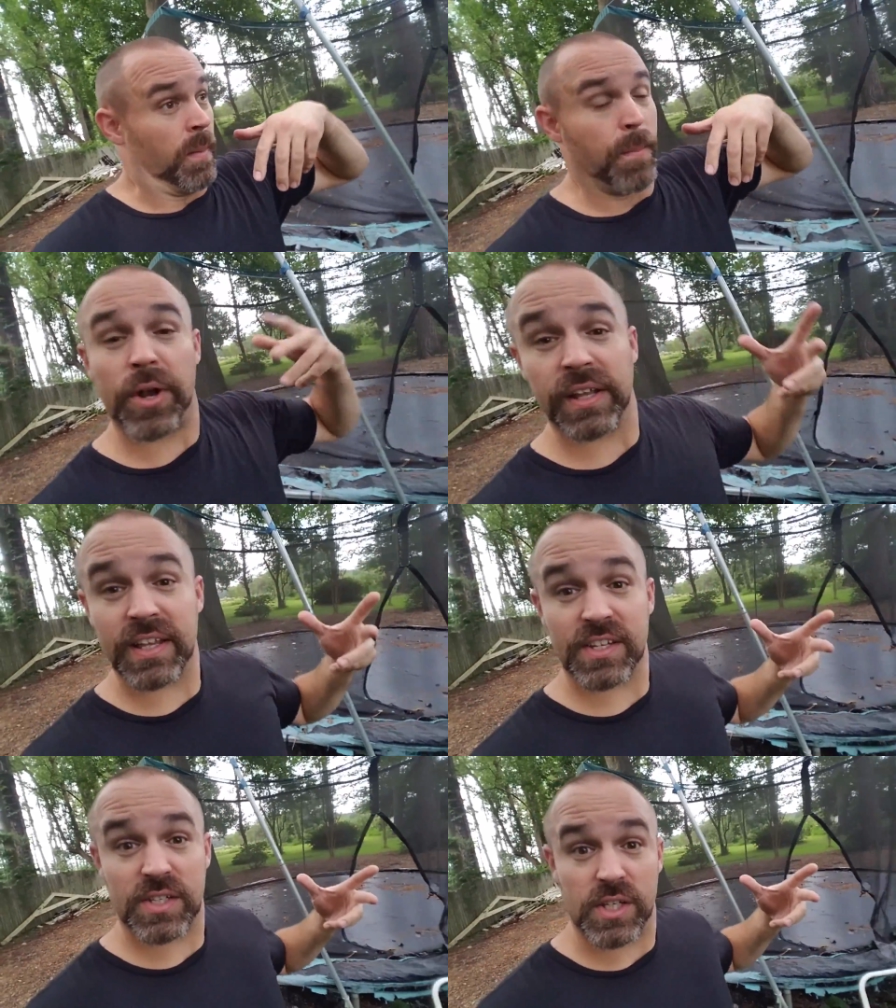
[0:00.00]
putting
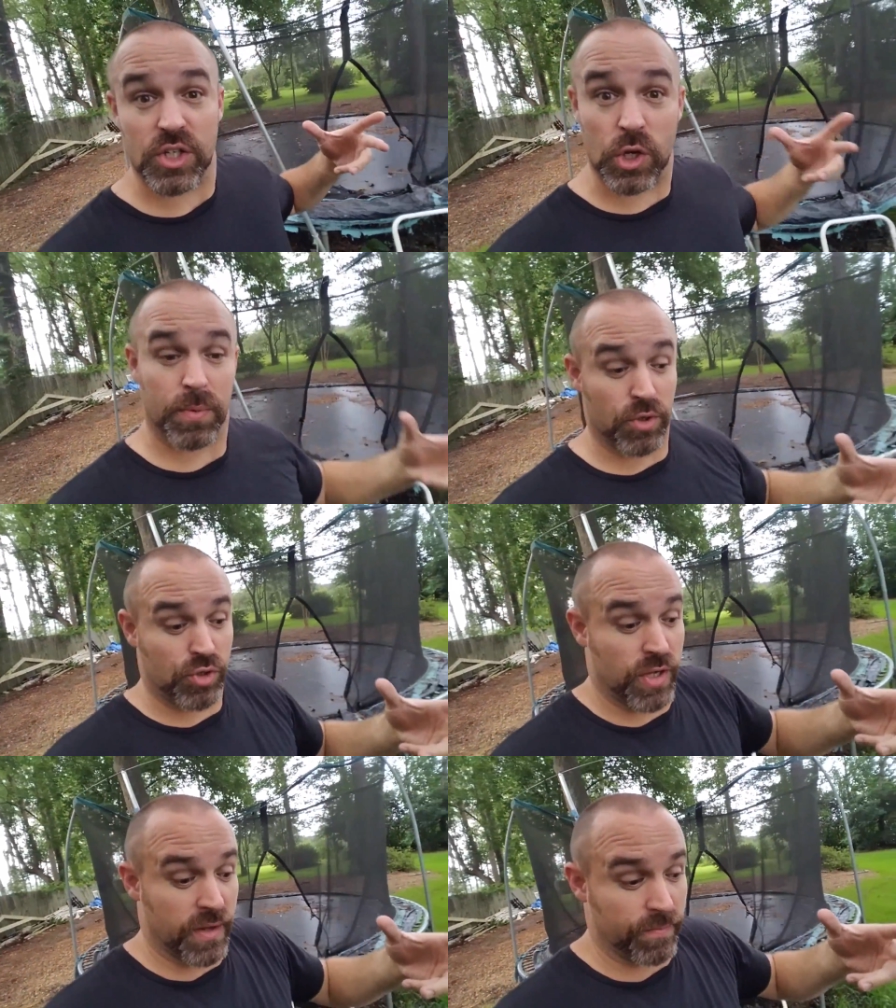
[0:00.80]
these tubers,